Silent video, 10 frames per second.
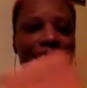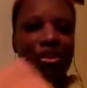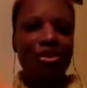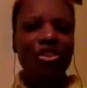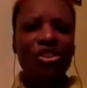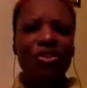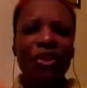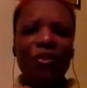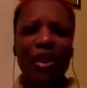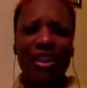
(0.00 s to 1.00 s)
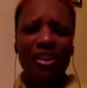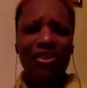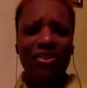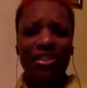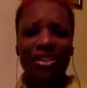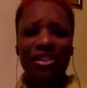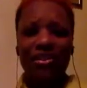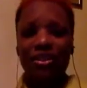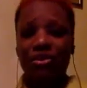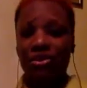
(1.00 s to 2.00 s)
just going
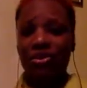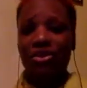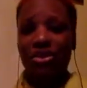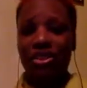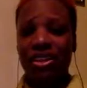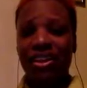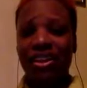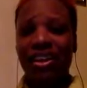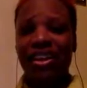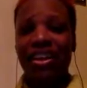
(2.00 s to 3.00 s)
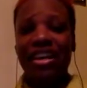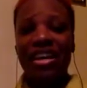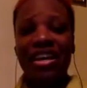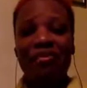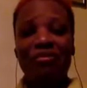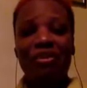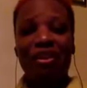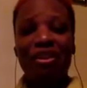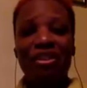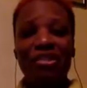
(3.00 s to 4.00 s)
through it today again, it
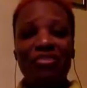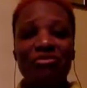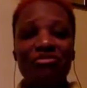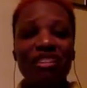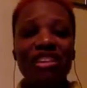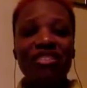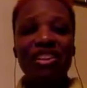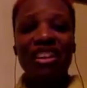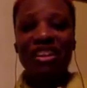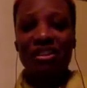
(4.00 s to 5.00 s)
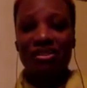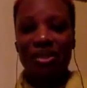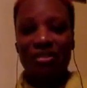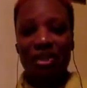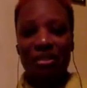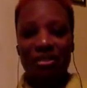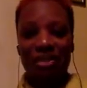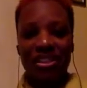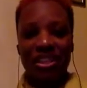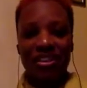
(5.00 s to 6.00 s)
brought some really, really lovely memories
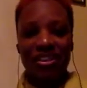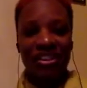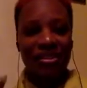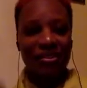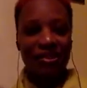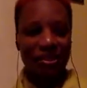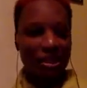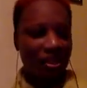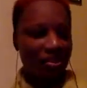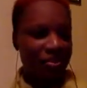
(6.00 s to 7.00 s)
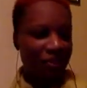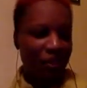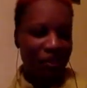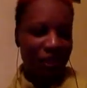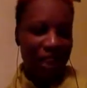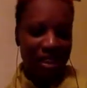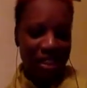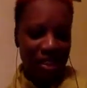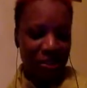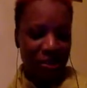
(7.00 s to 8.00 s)
and, further of high
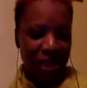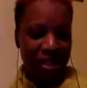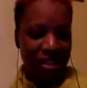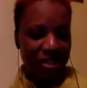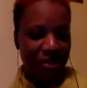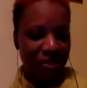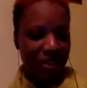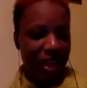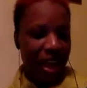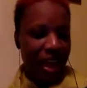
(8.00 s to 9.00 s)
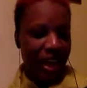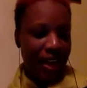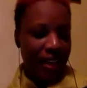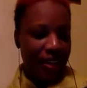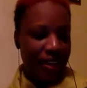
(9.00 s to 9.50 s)
school and stuff. And